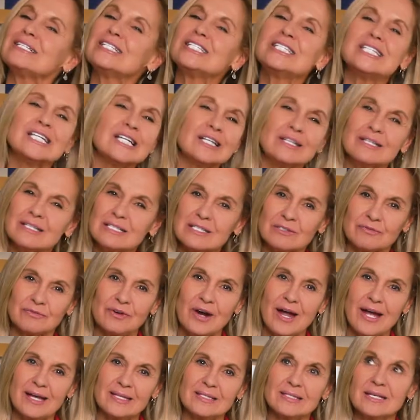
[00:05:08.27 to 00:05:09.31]
dearest
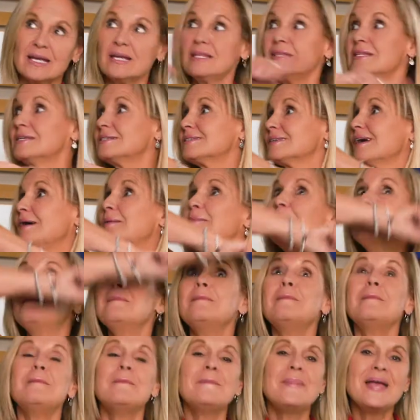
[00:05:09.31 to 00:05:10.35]
friends in this
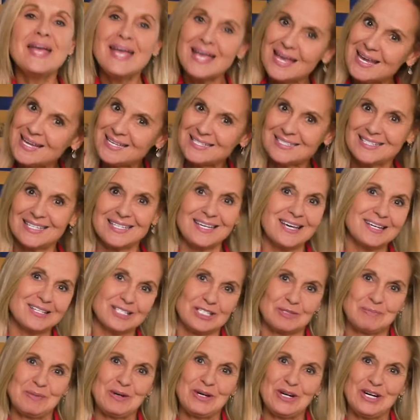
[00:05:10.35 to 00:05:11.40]
amazing
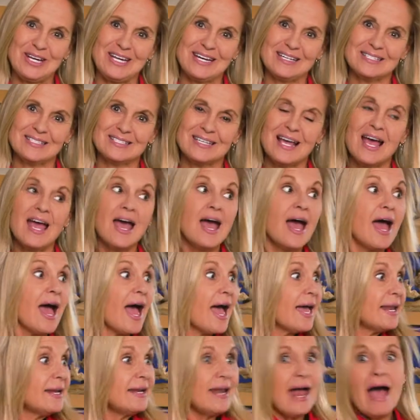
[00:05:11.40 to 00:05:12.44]
experience.
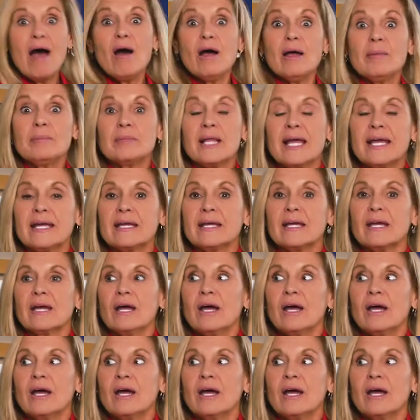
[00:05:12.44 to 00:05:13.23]
And now I'm like,